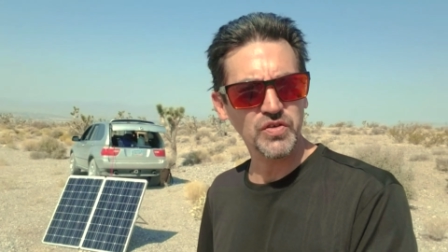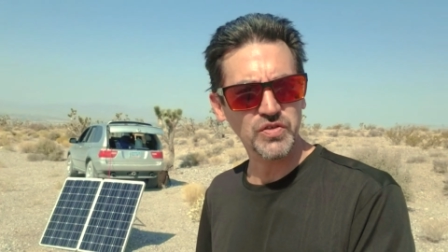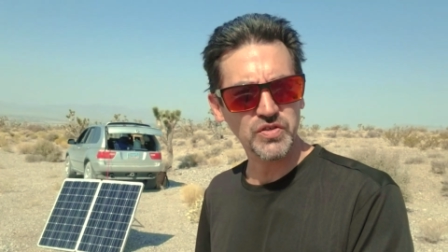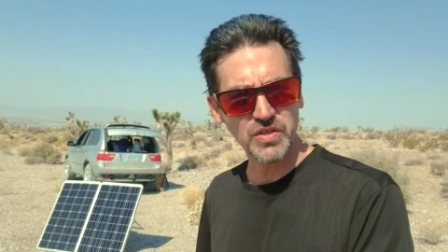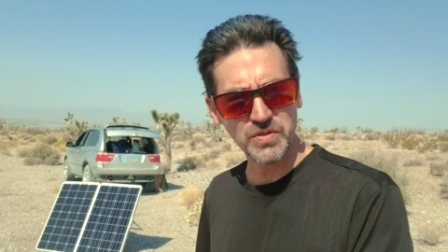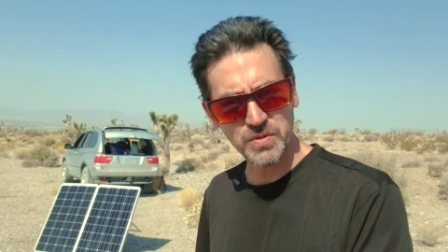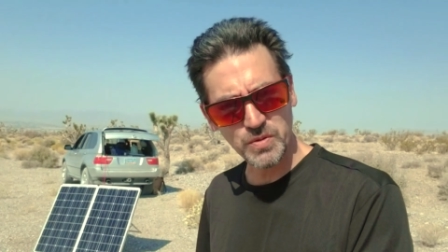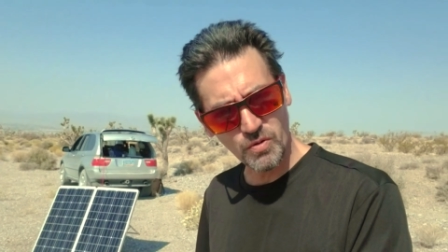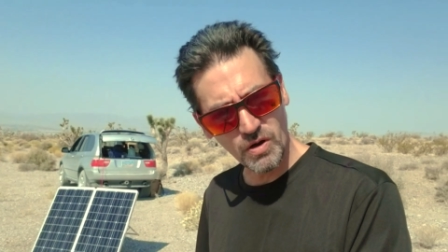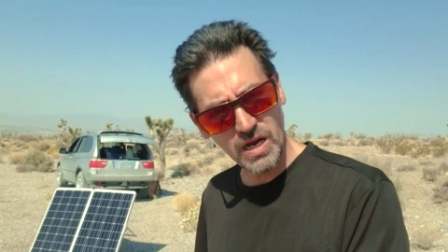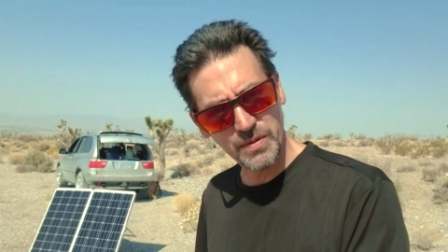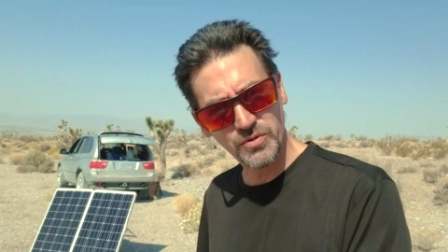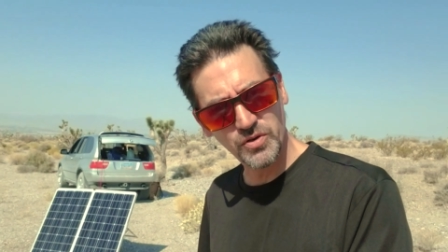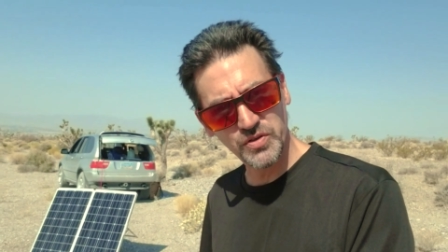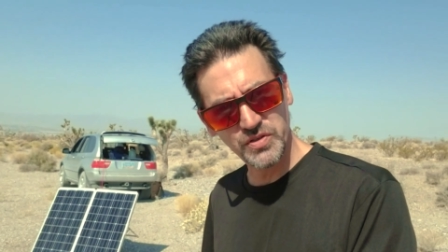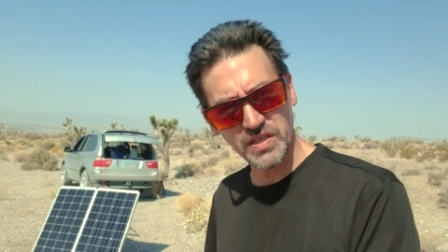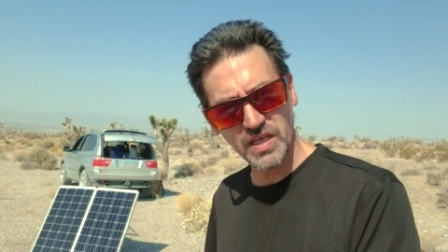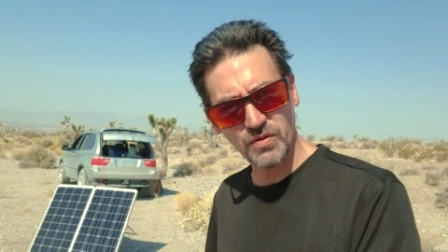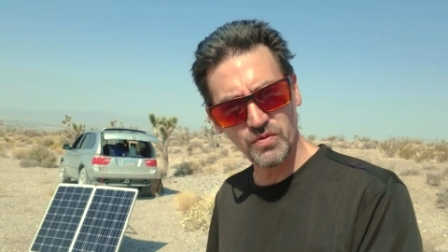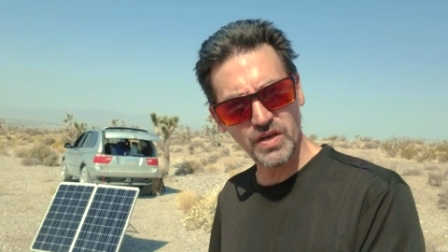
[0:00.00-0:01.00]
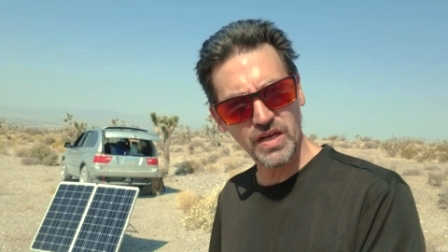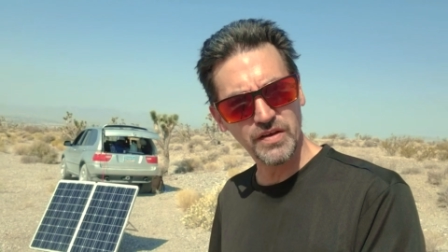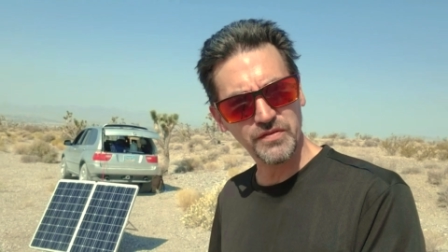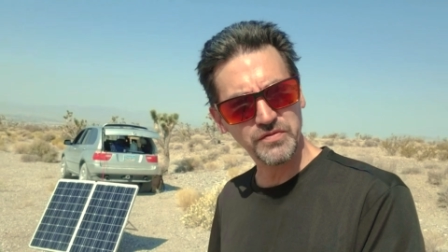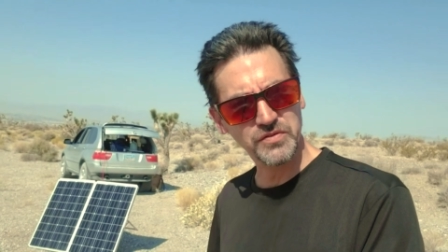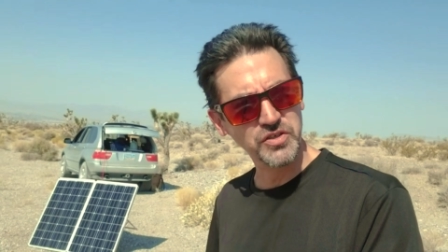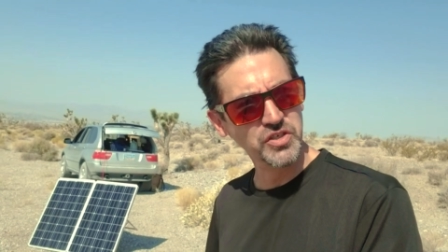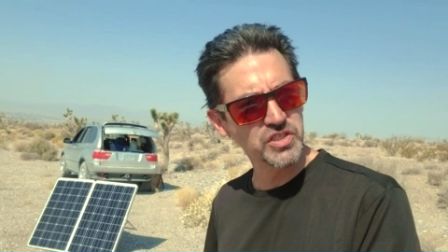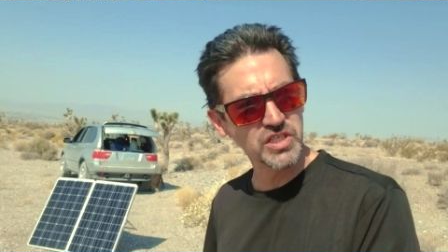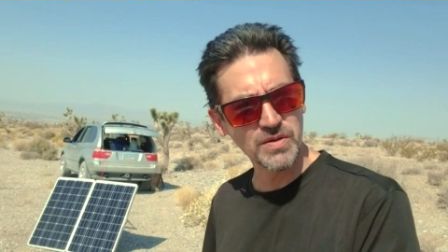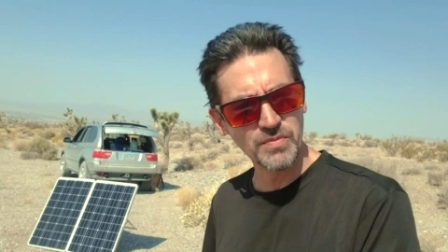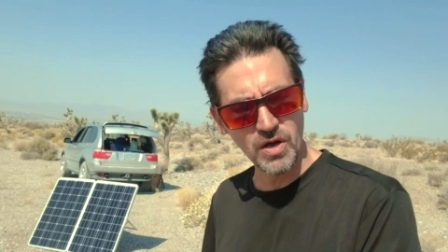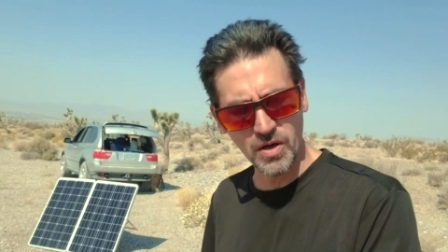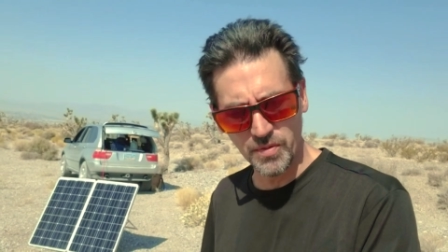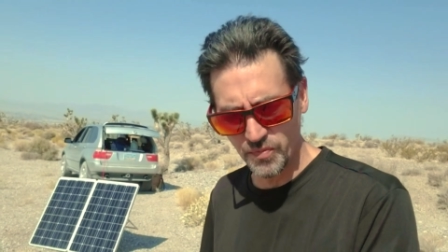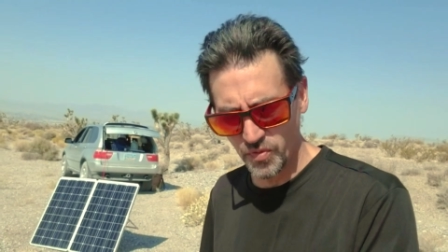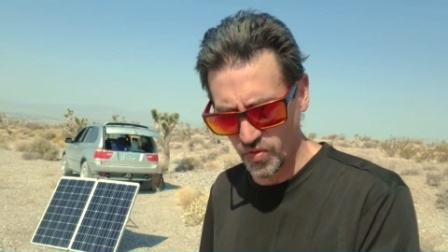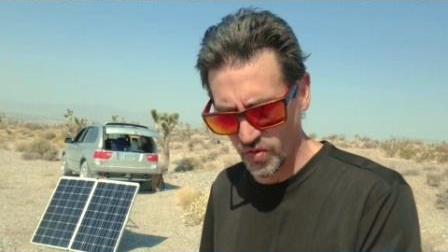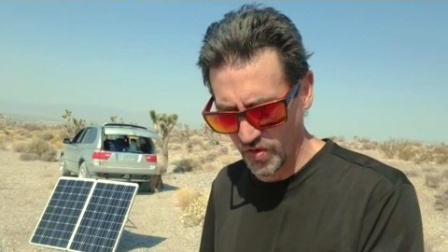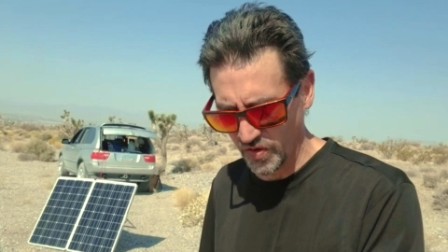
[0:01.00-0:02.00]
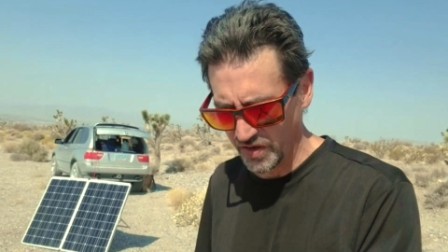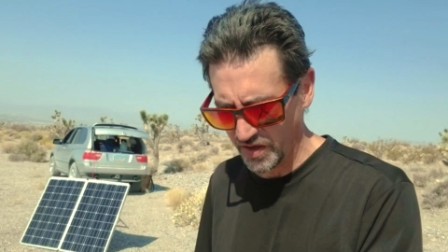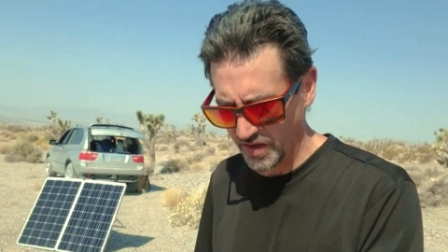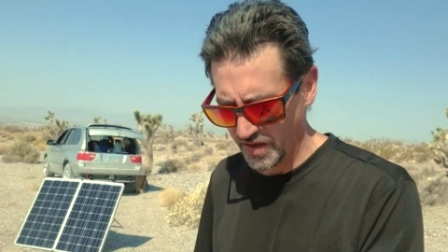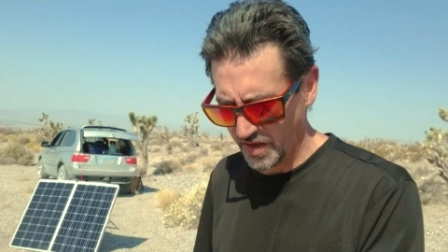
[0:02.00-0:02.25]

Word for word: subscribers that have just come on board,